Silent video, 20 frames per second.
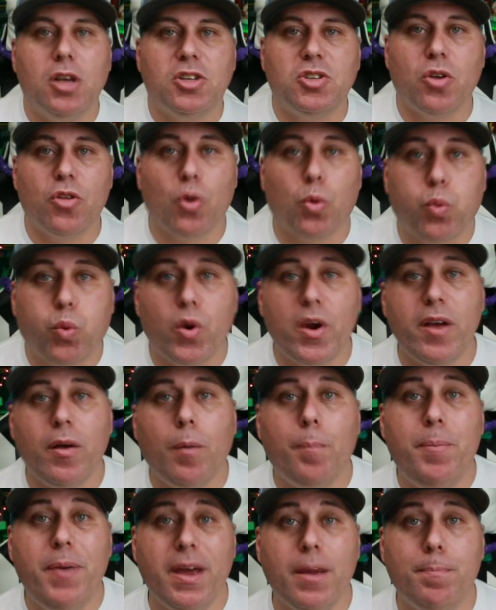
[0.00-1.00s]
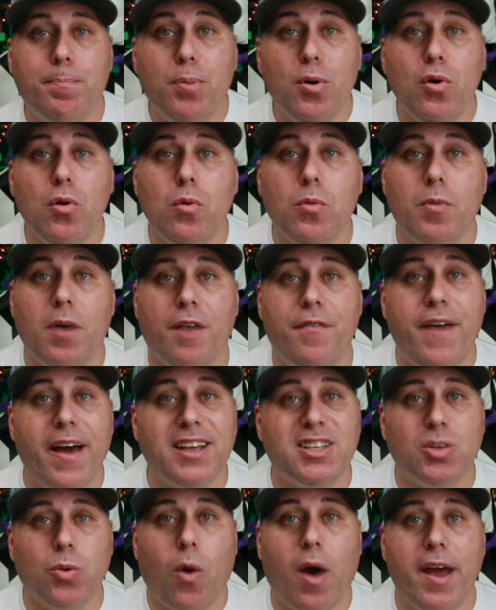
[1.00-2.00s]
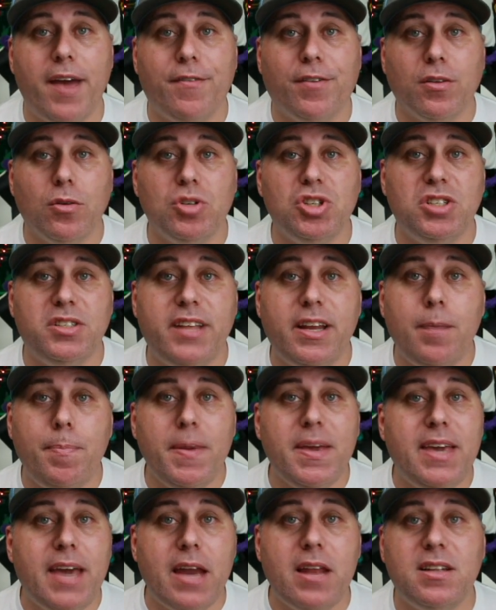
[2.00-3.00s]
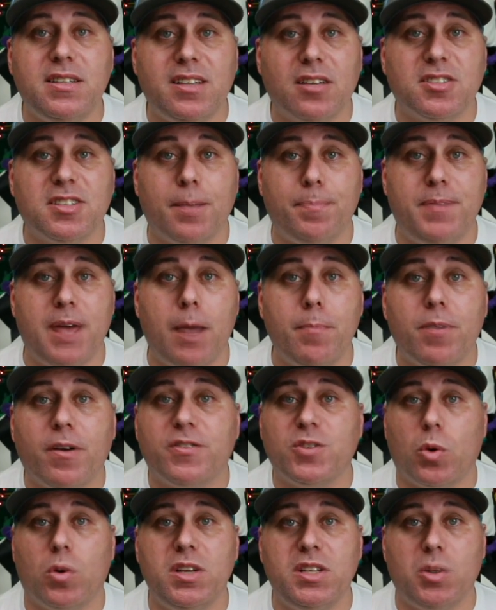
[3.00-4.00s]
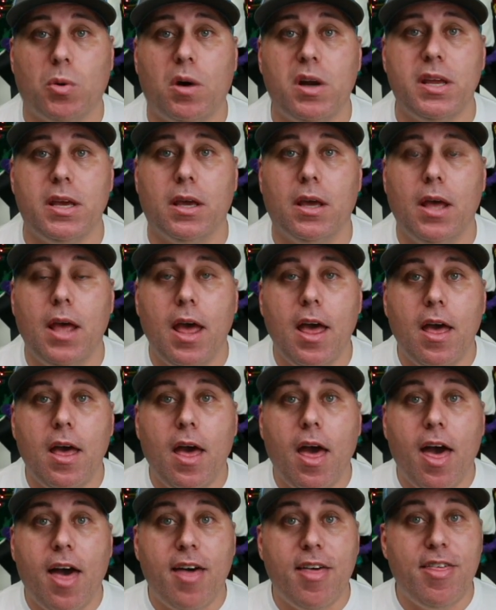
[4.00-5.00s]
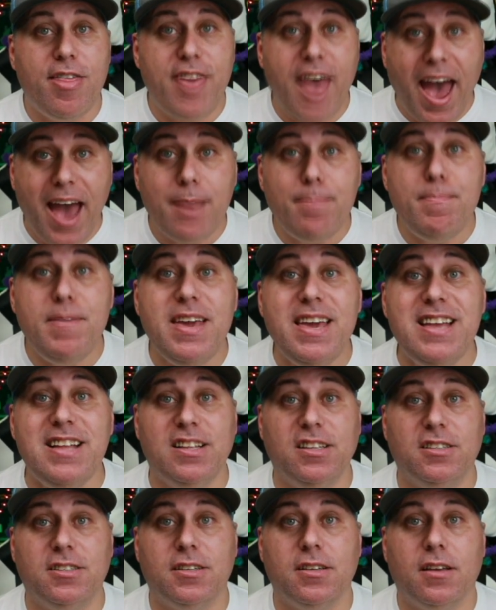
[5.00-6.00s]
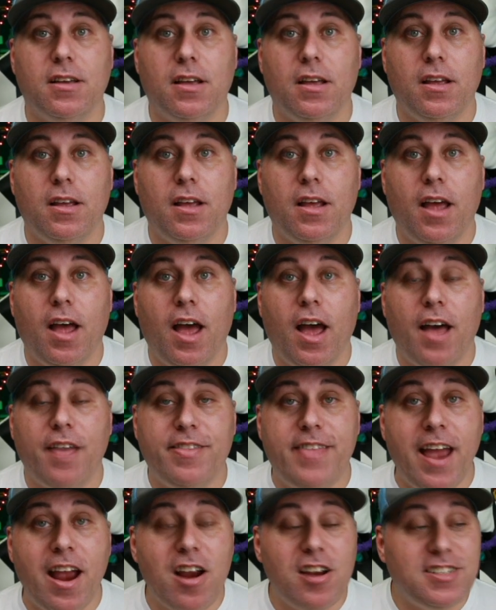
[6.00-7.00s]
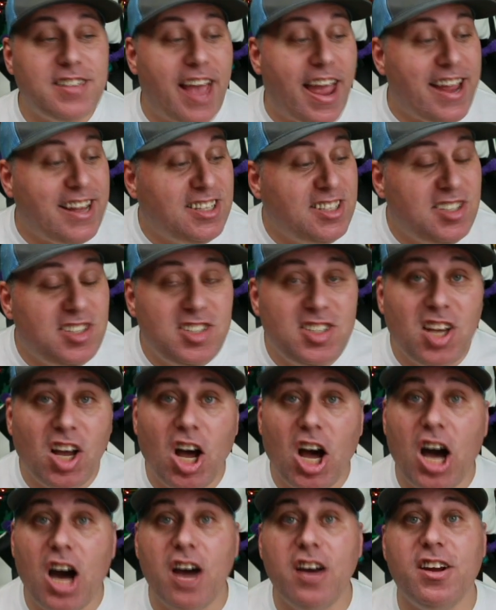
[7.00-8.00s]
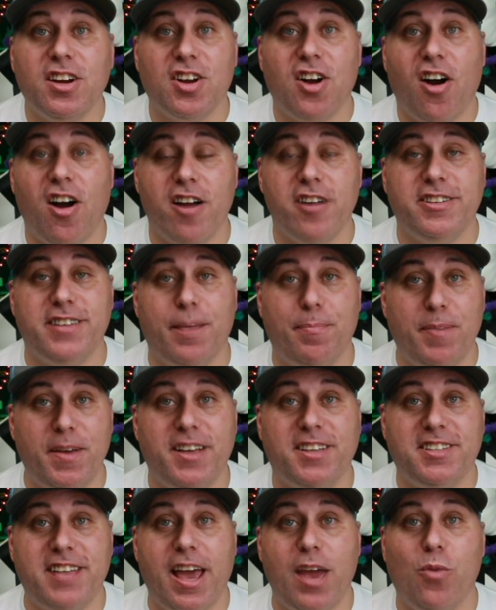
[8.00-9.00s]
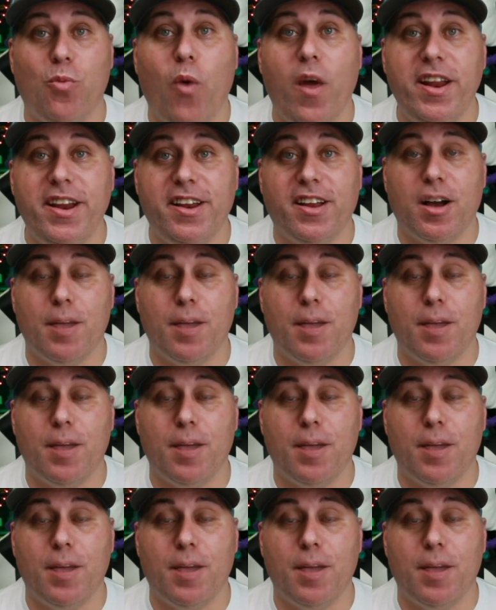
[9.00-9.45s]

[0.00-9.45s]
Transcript: the real big boom of XY Evolution didn't begin until September of 2020. That means there's a ton of cards at PSA waiting to come